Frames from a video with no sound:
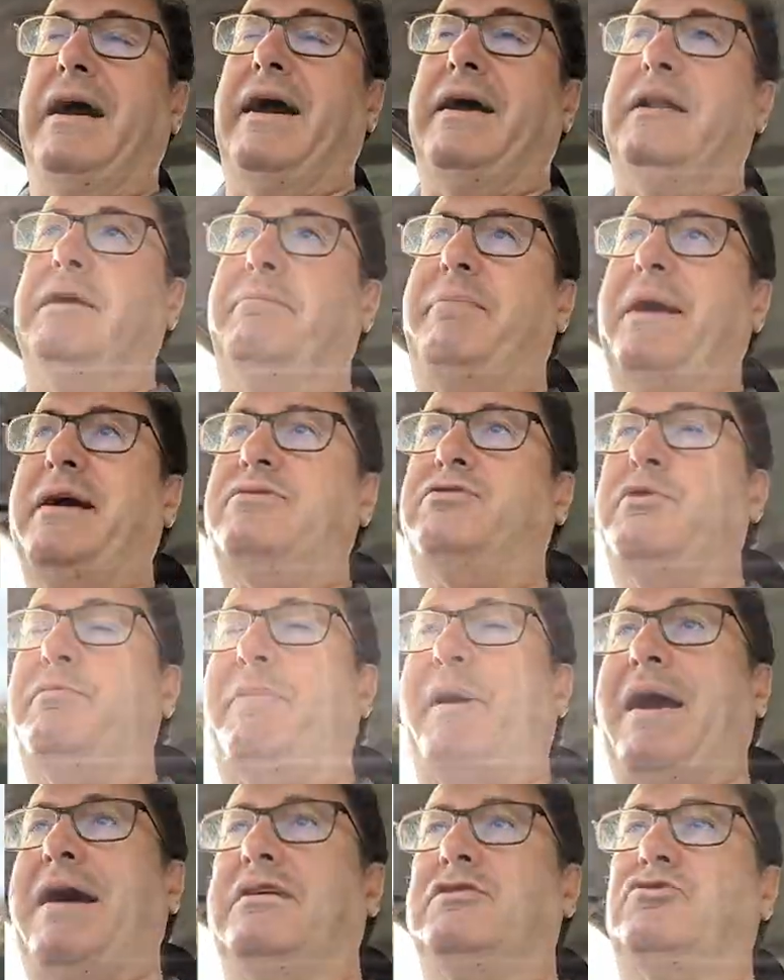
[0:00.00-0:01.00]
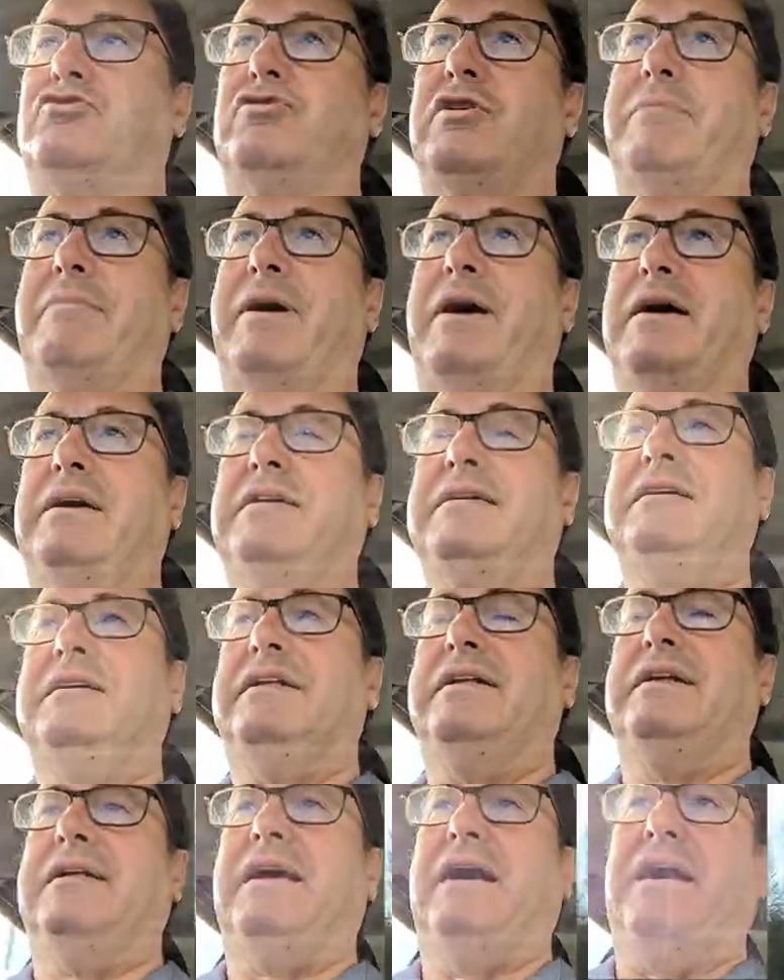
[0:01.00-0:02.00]
and a battery-powered trimmer
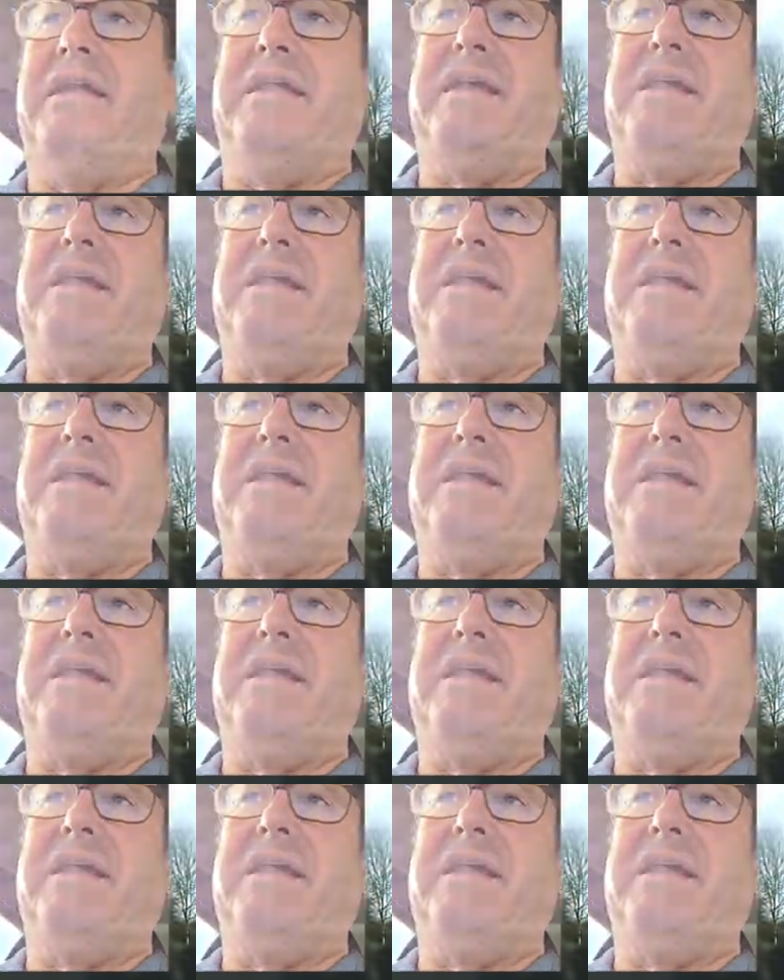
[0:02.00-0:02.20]
and